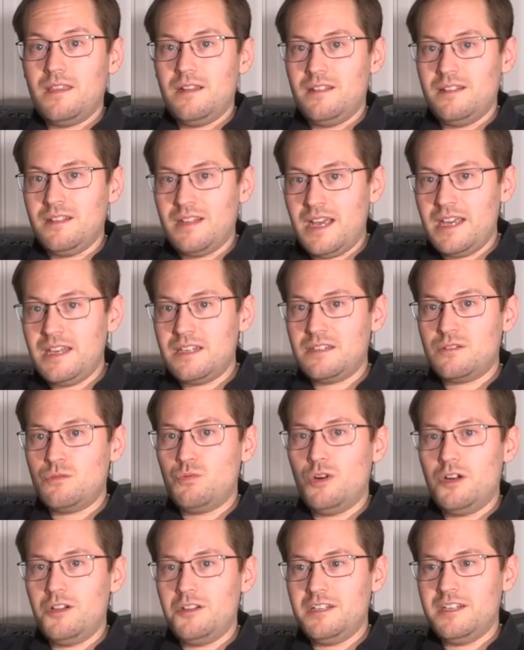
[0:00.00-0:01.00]
light
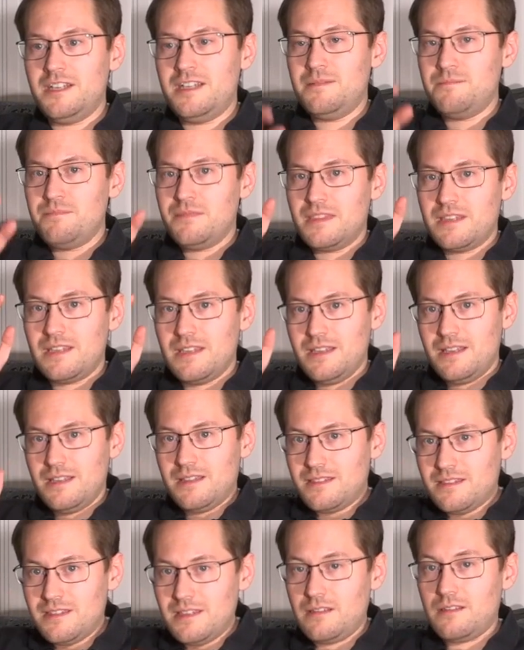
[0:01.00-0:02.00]
quality,
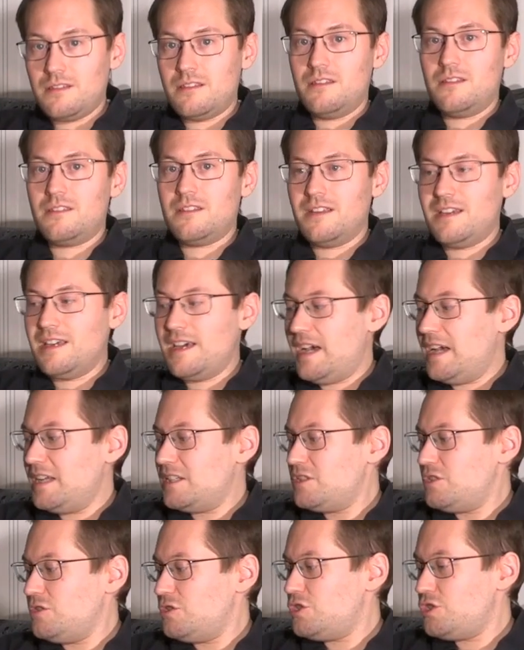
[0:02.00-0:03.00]
this is the guy
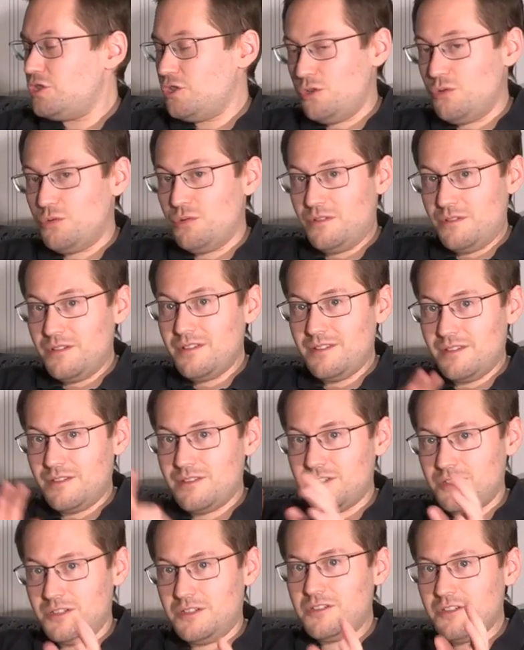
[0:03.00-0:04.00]
to show,
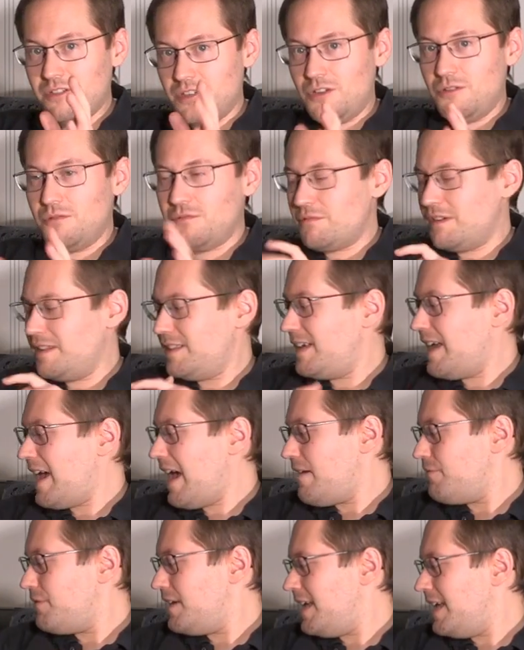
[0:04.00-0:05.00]
to, you know, really
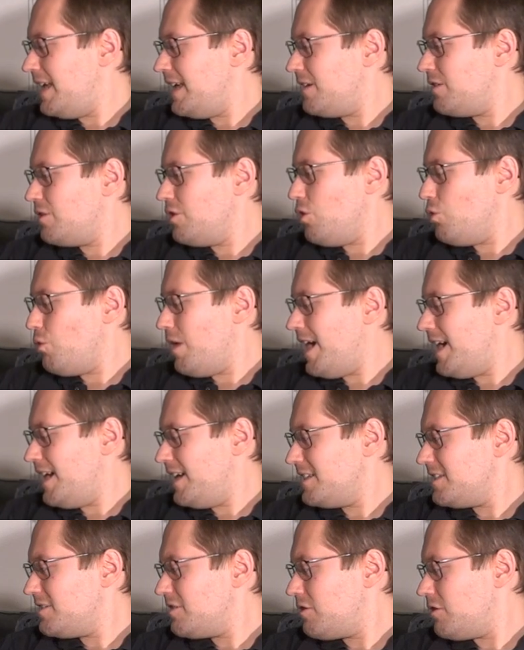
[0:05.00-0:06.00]
have a go
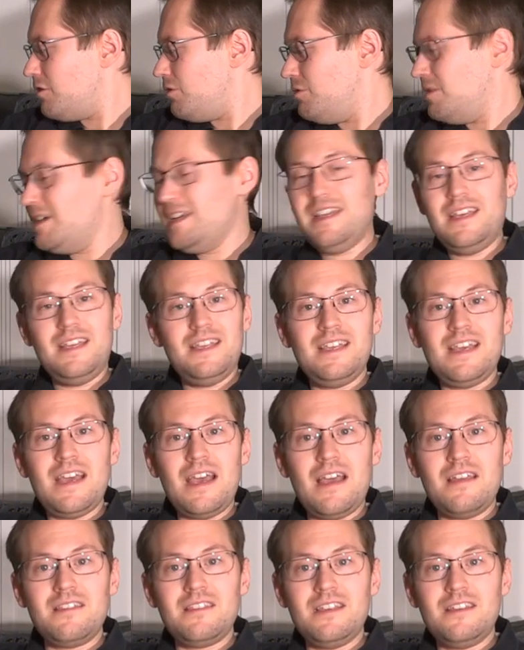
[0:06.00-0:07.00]
at. So
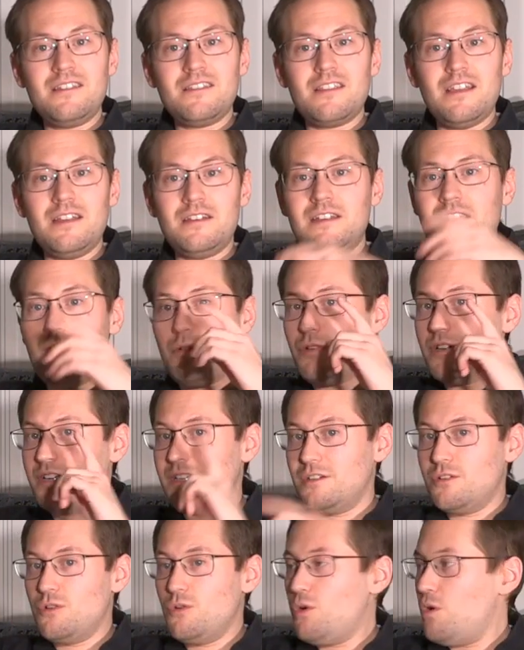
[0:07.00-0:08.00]
yeah, I think that now we're
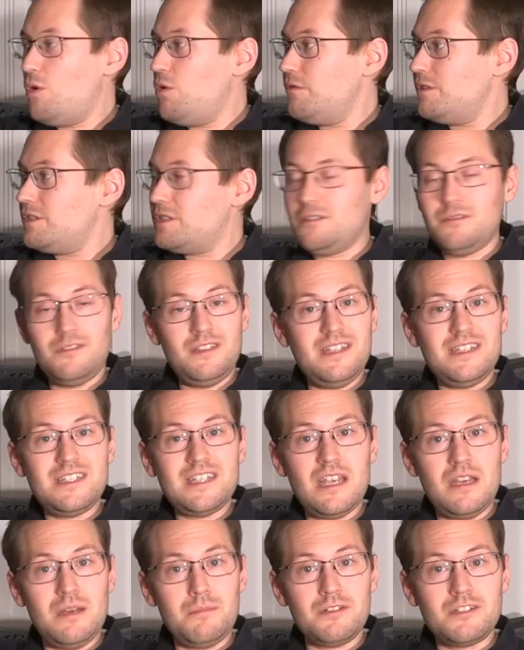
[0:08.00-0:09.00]
gonna go over to the
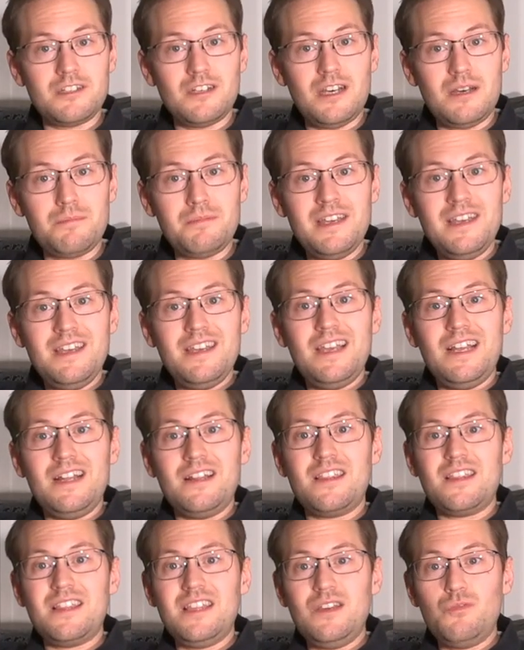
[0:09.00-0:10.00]
tabletop
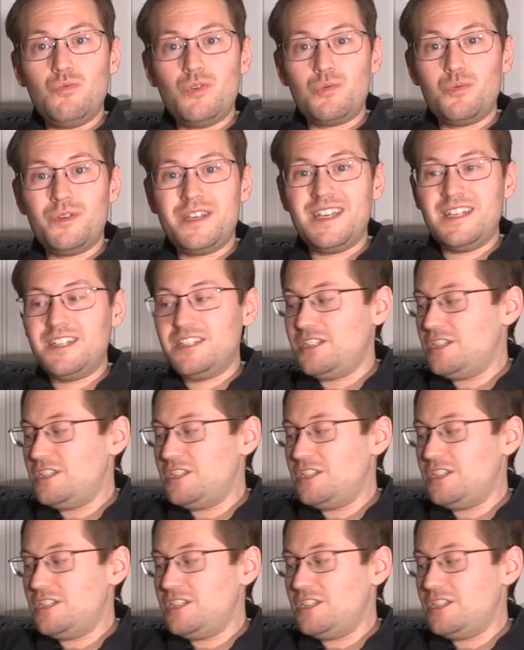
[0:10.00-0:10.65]
and see what we can